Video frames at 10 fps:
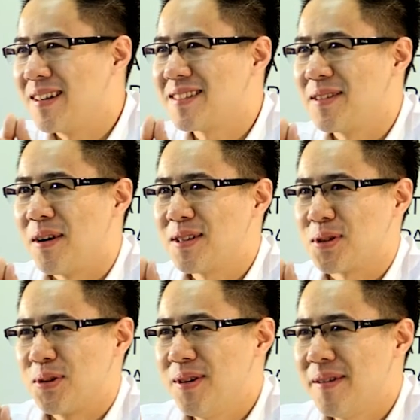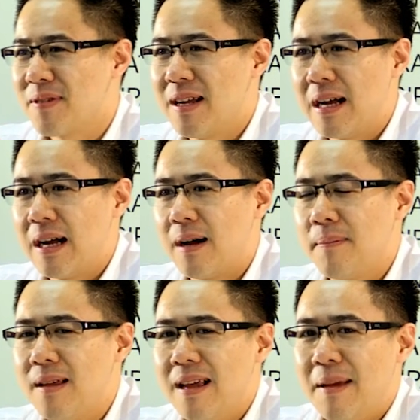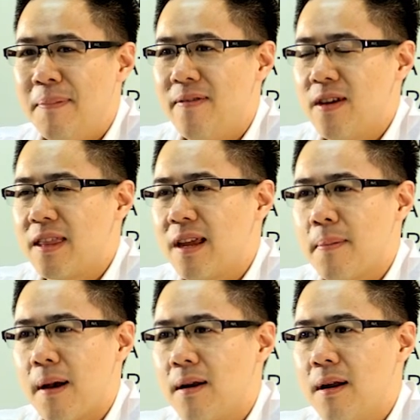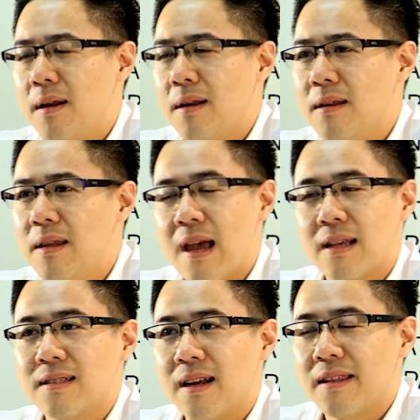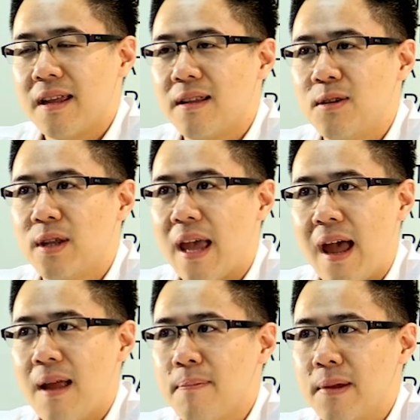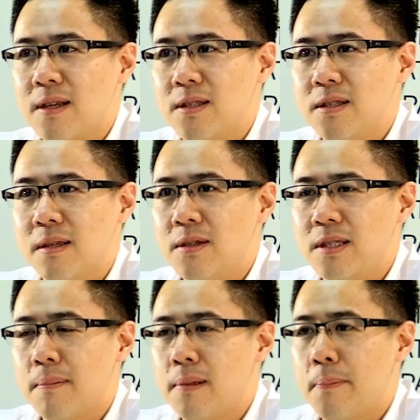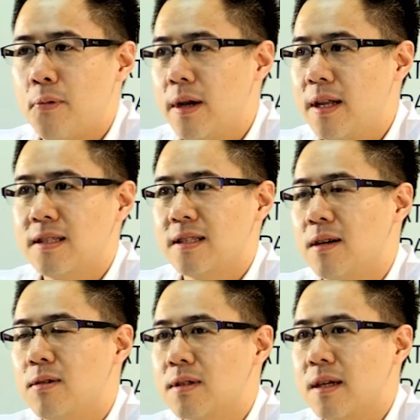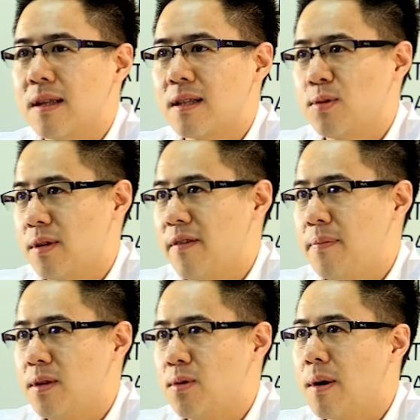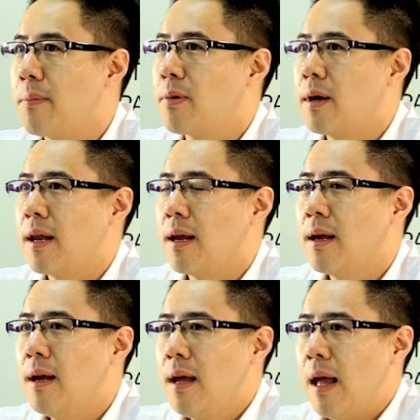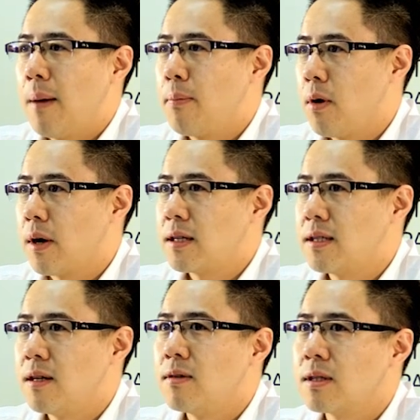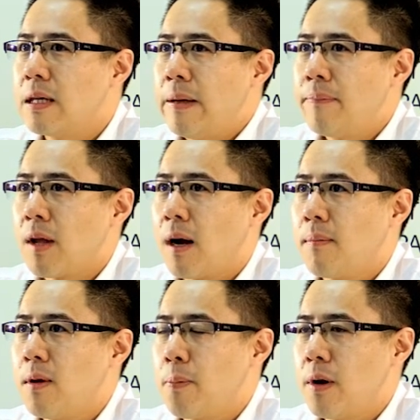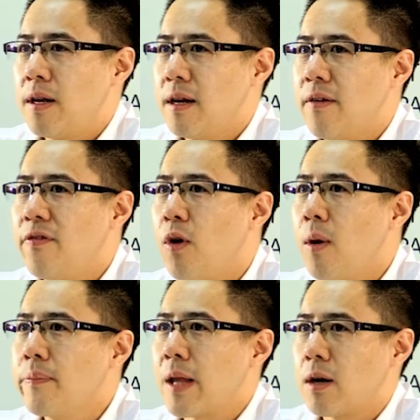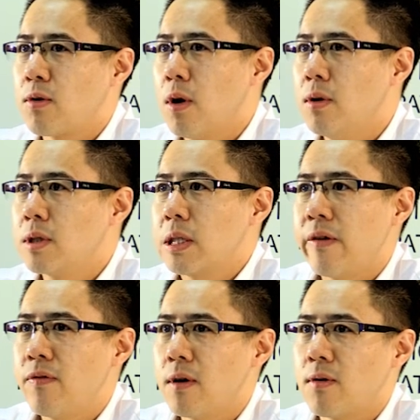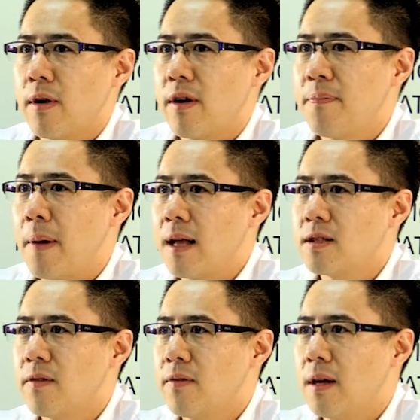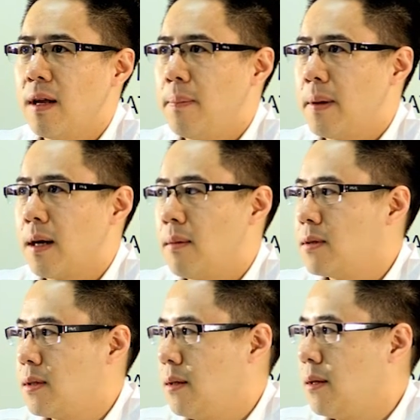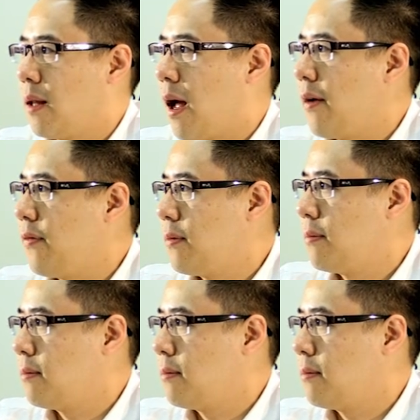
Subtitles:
it's not true. But if you think about it, yes, I think you can because you're simply printing cells, and that's what they've been doing, printing embryonic cells. You print it in a form that grows. If you grow enough parts of it, it becomes live.